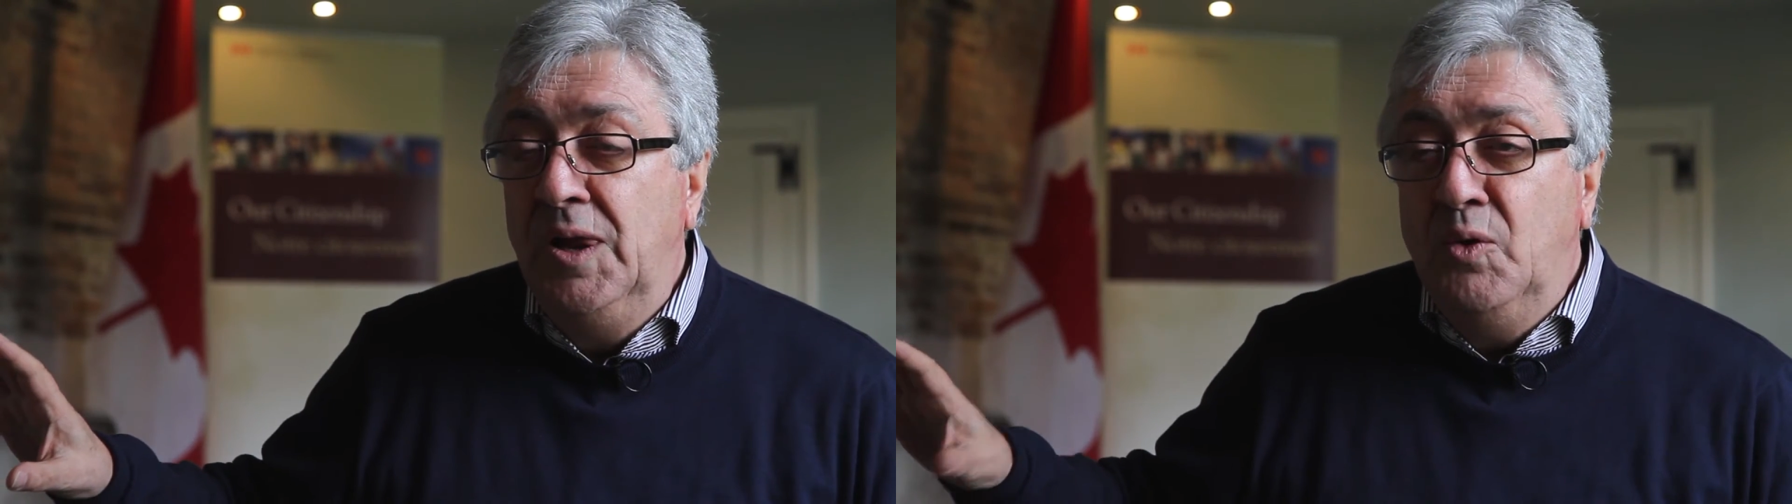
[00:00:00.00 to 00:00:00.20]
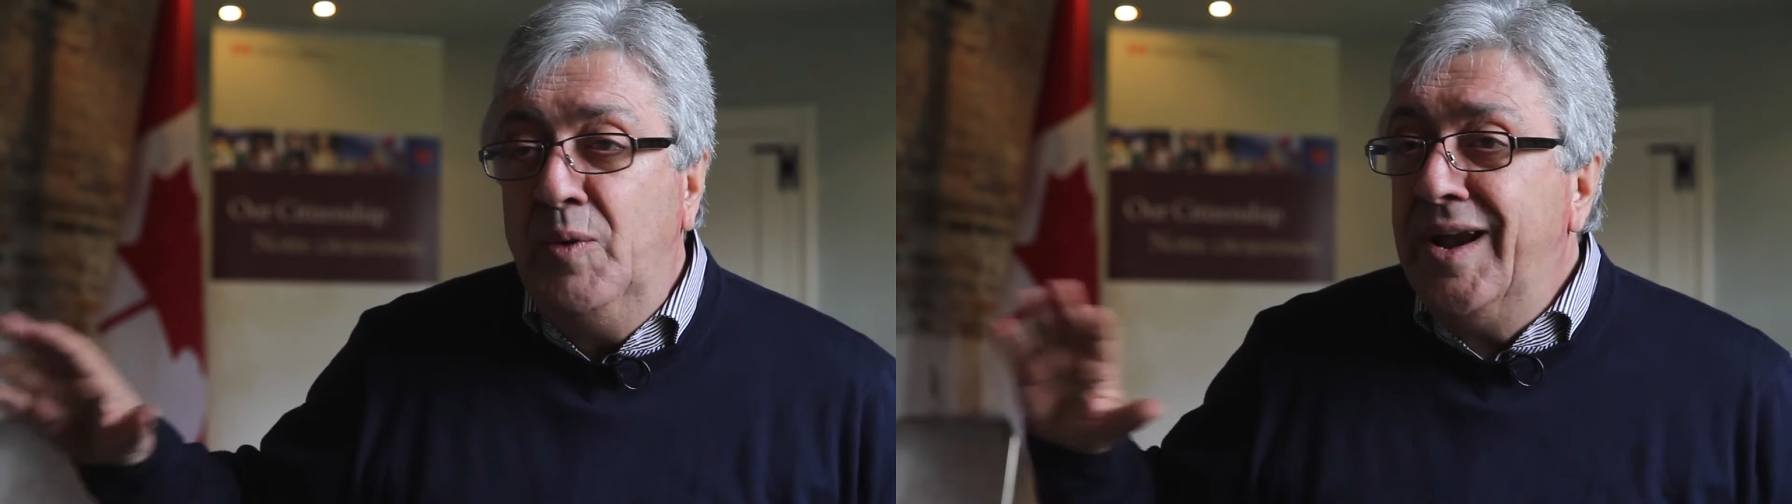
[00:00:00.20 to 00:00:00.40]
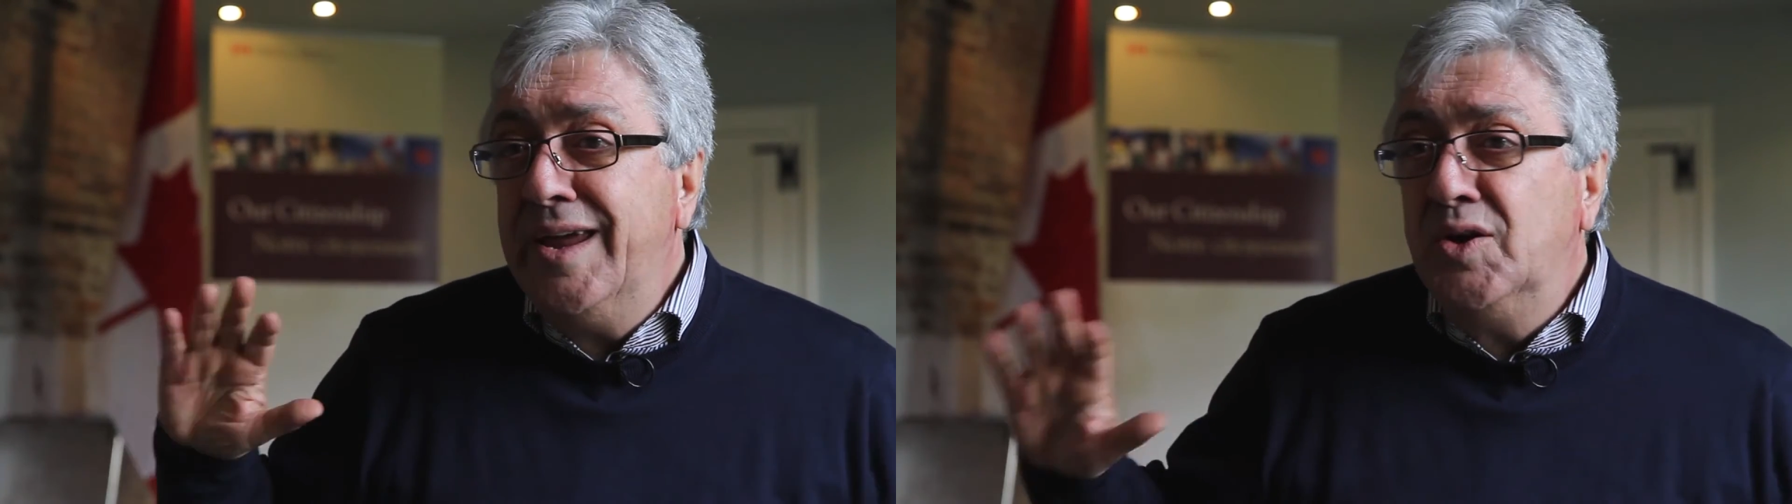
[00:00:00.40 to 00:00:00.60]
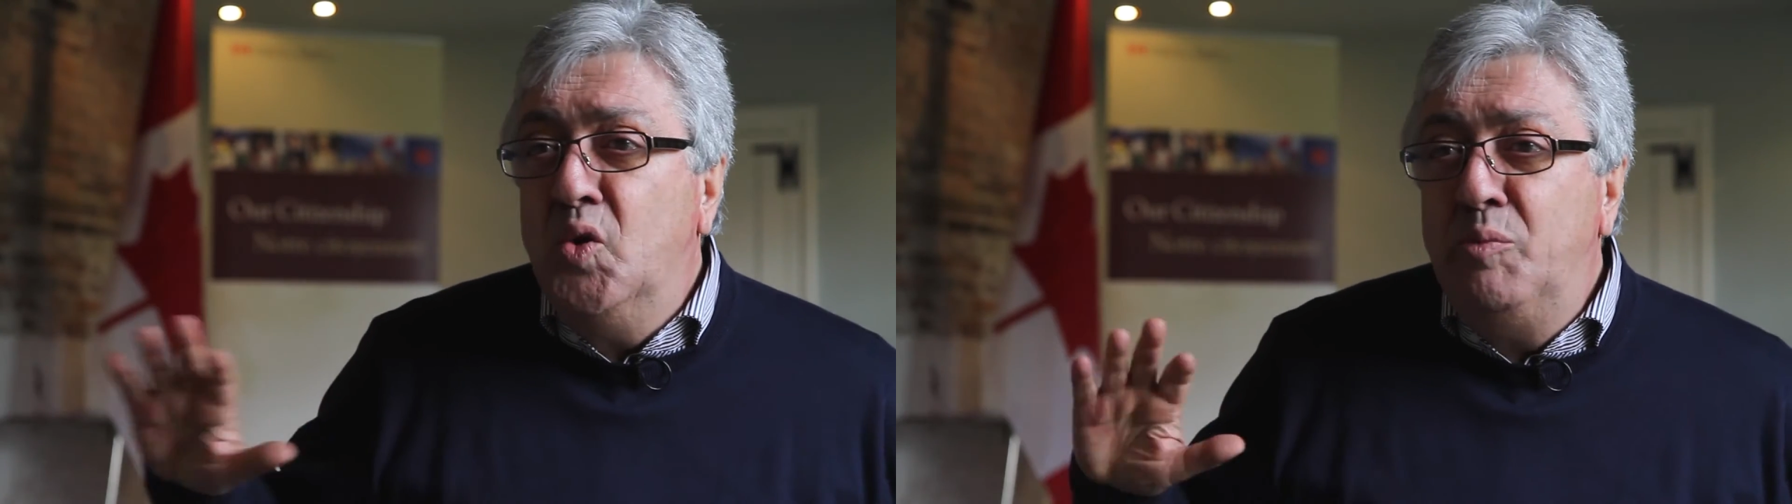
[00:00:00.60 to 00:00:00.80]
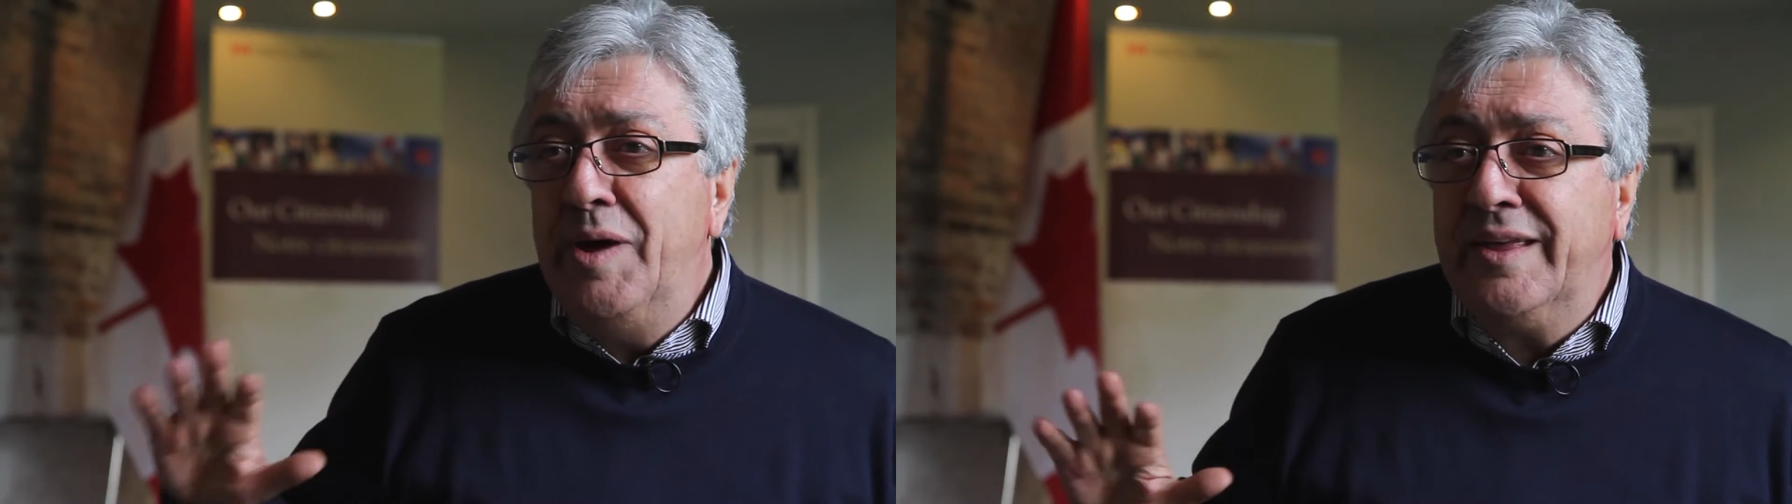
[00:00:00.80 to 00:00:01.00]
When I go
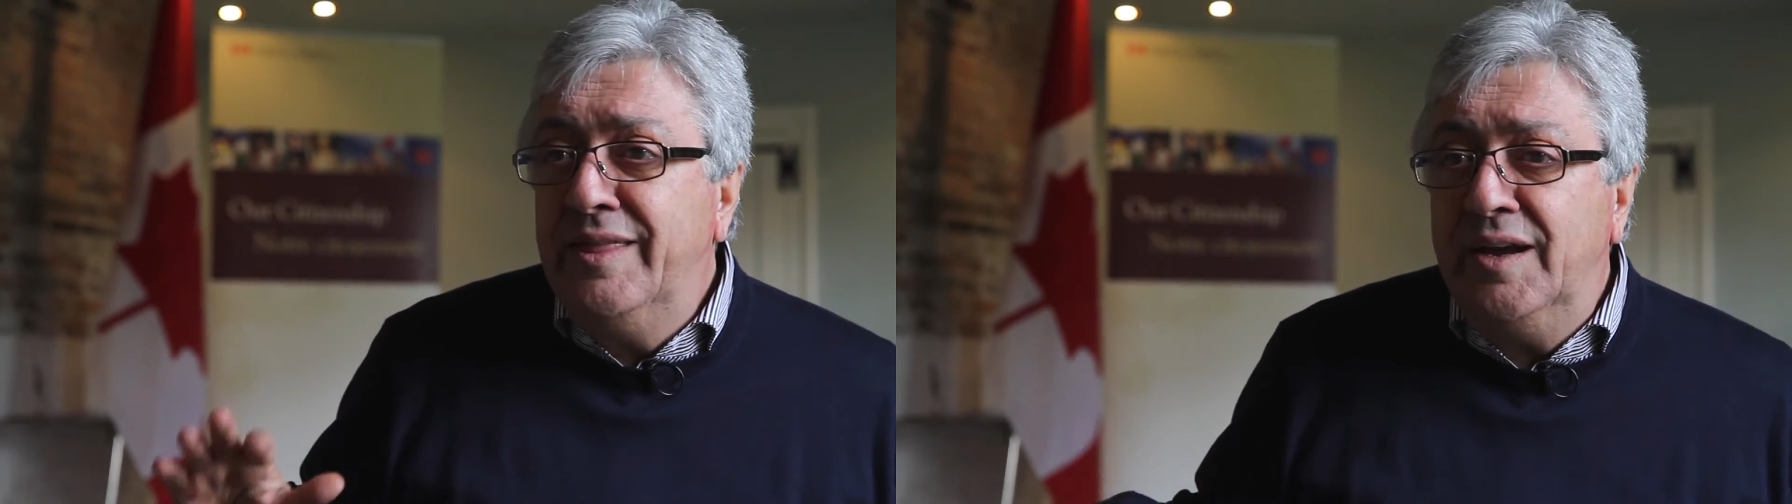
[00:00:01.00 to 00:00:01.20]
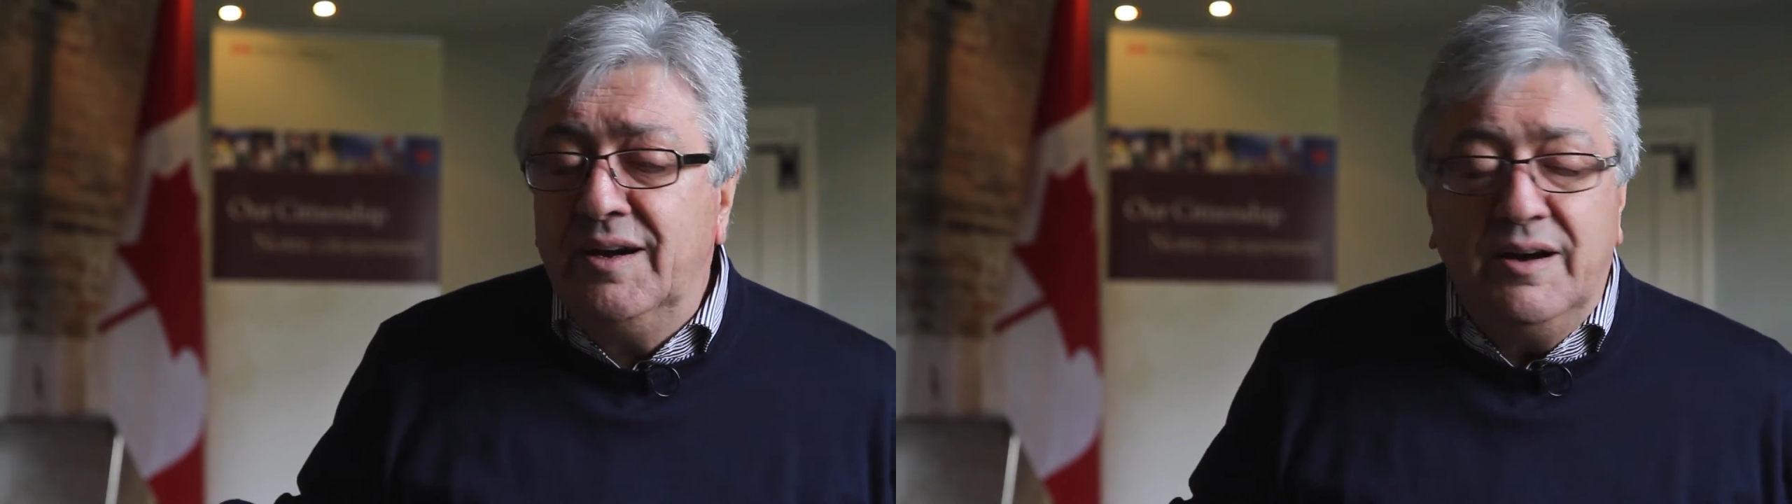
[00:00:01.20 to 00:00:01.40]
back there,